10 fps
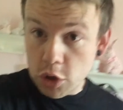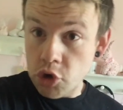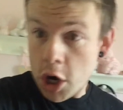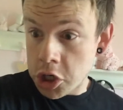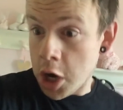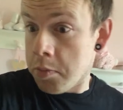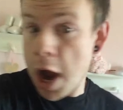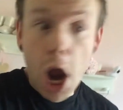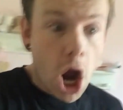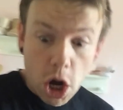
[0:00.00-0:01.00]
Who's trying to get in
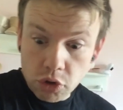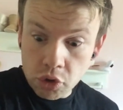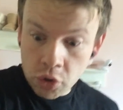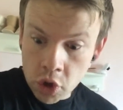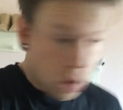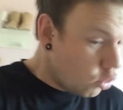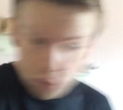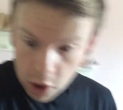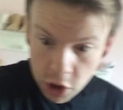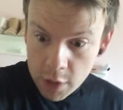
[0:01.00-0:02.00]
my house? Who's
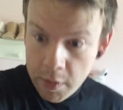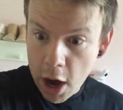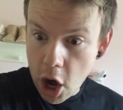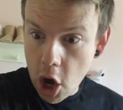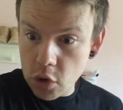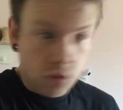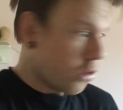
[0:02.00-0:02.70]
trying to get in my house?